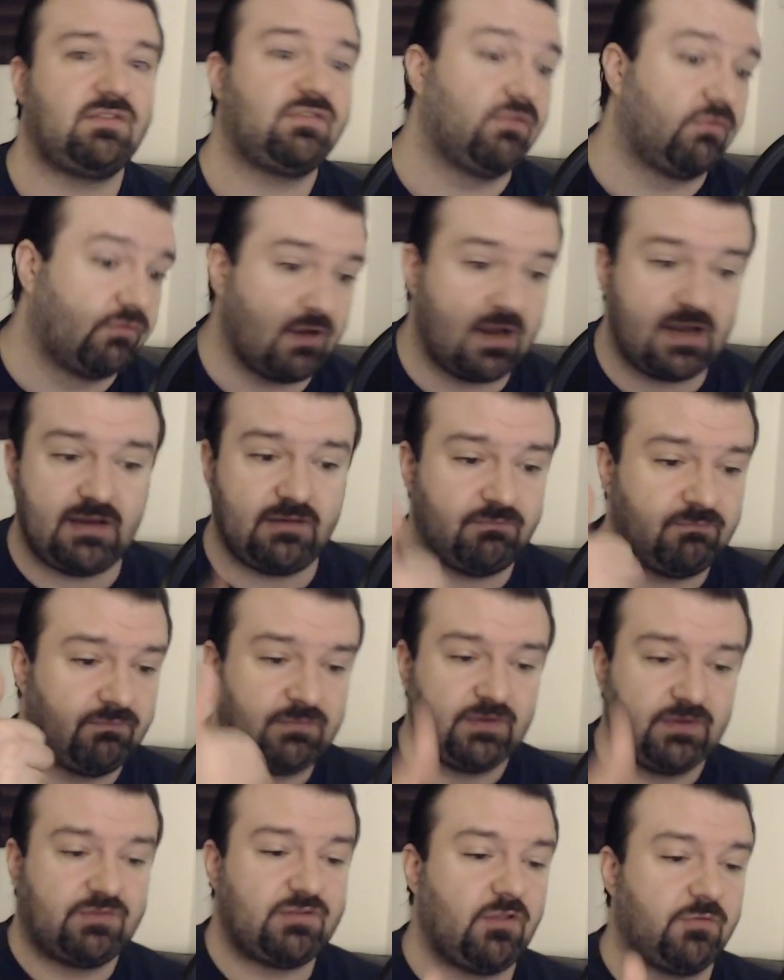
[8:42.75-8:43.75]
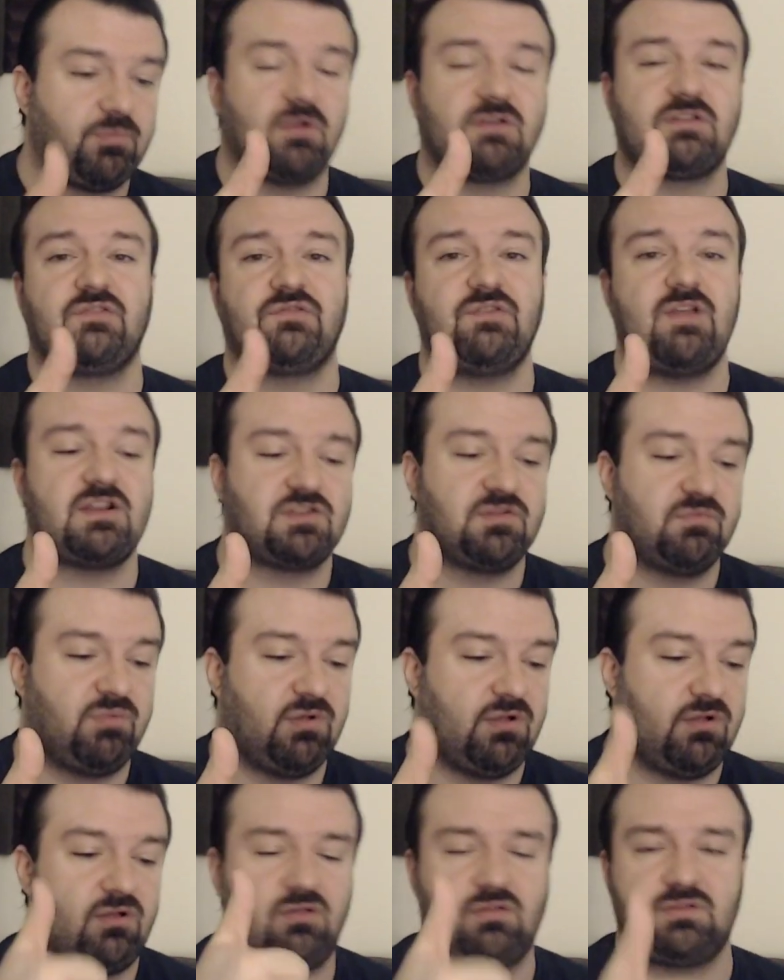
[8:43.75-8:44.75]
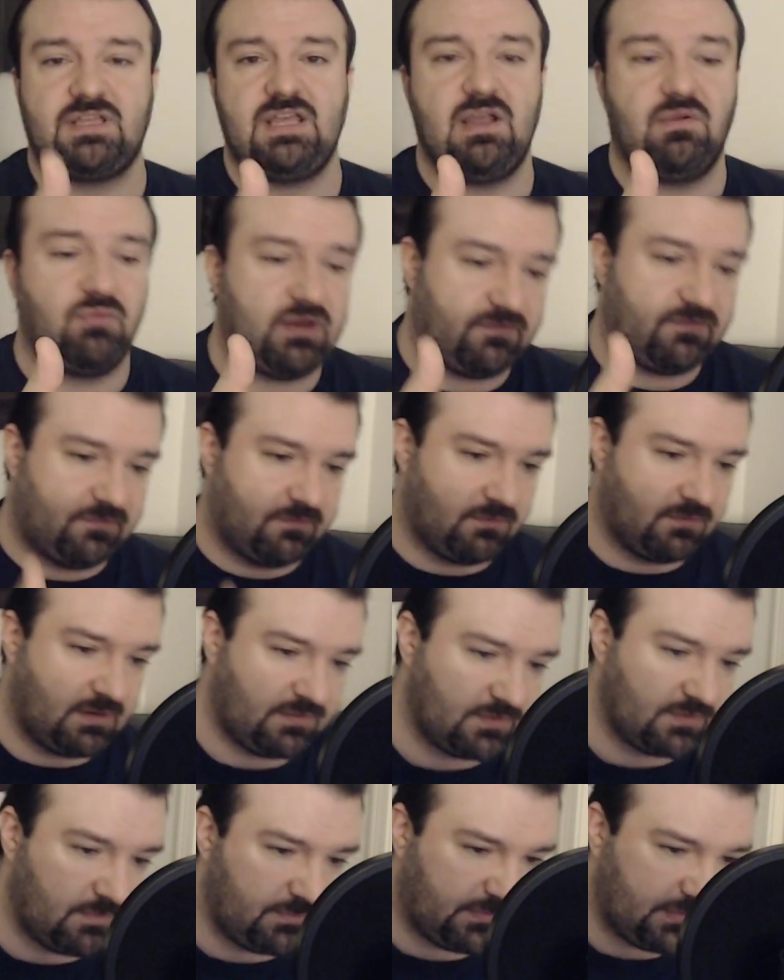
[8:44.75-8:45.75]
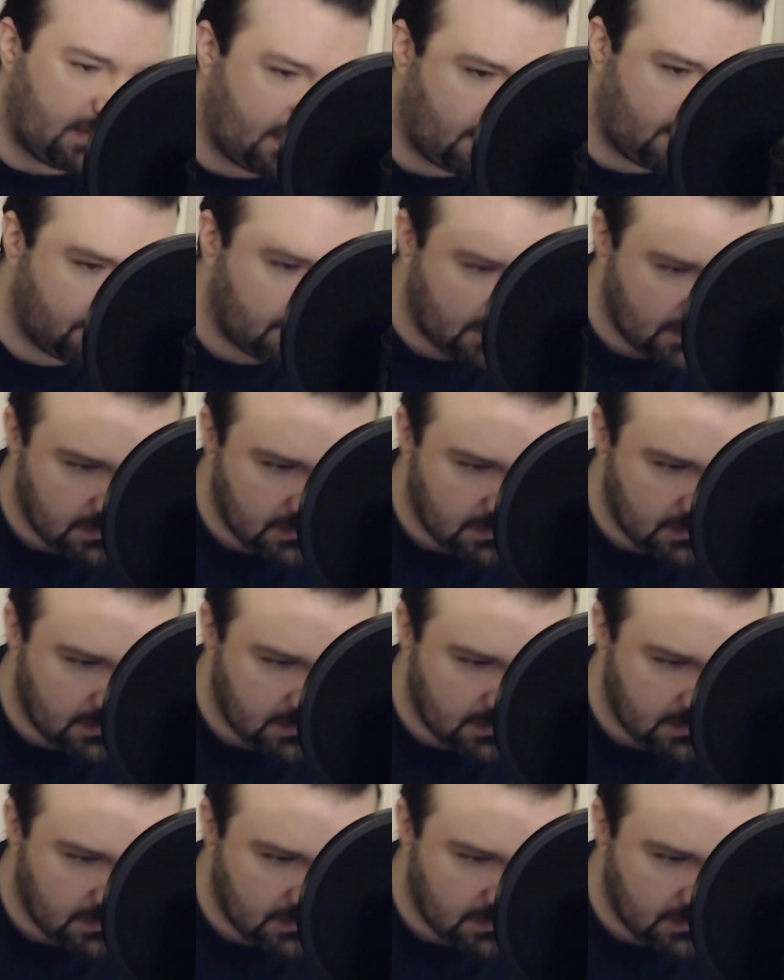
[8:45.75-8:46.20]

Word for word: So great, South Park: The Fractured But Whole. Can't wait for it. Thumbs up.